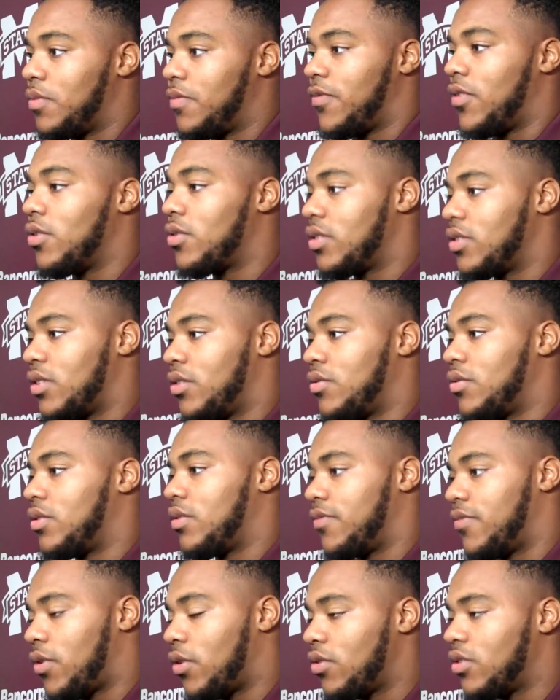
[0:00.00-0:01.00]
focus
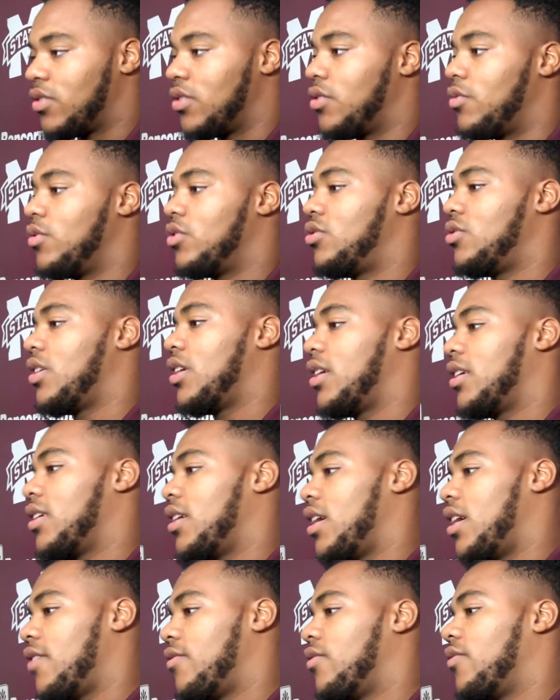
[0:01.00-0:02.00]
on what you
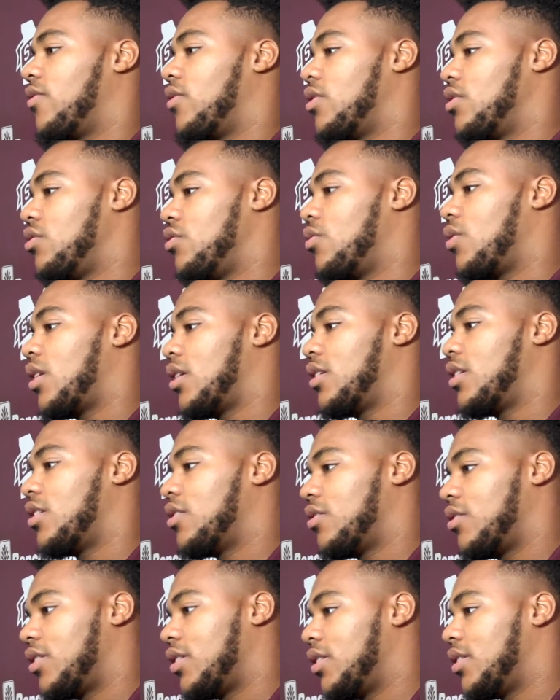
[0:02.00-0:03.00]
have in front of you right
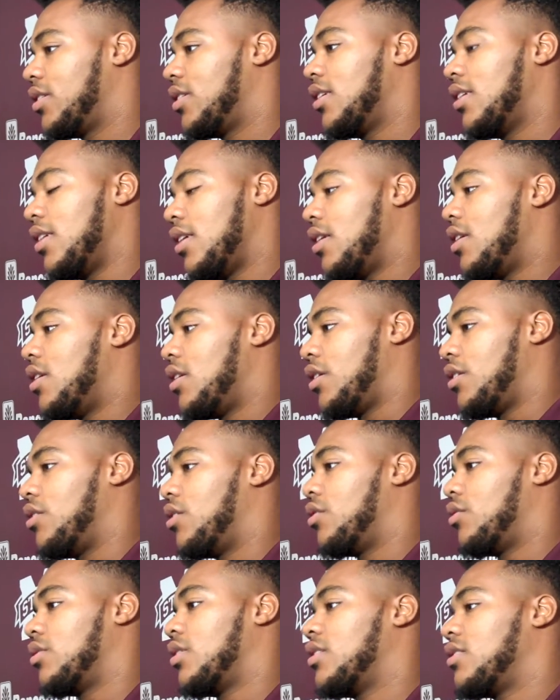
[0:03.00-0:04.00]
now,
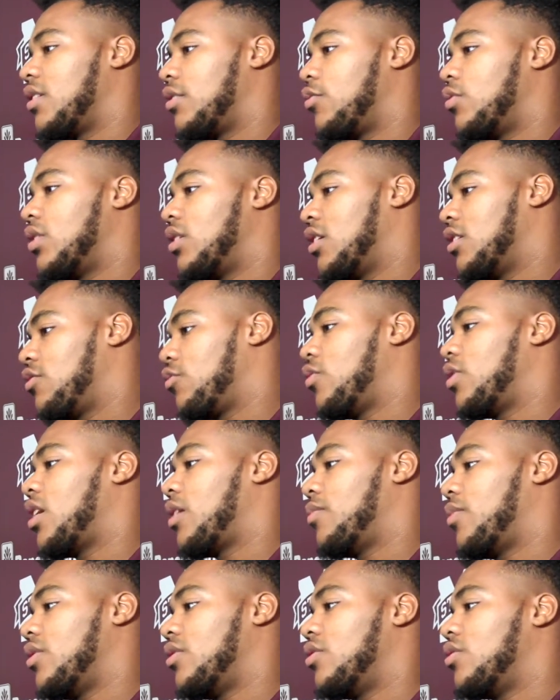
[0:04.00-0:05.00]
and that's what
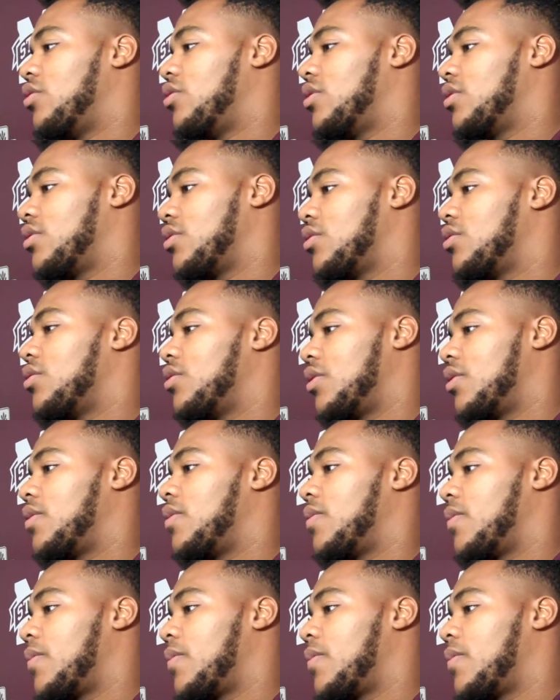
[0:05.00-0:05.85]
I've been doing. So,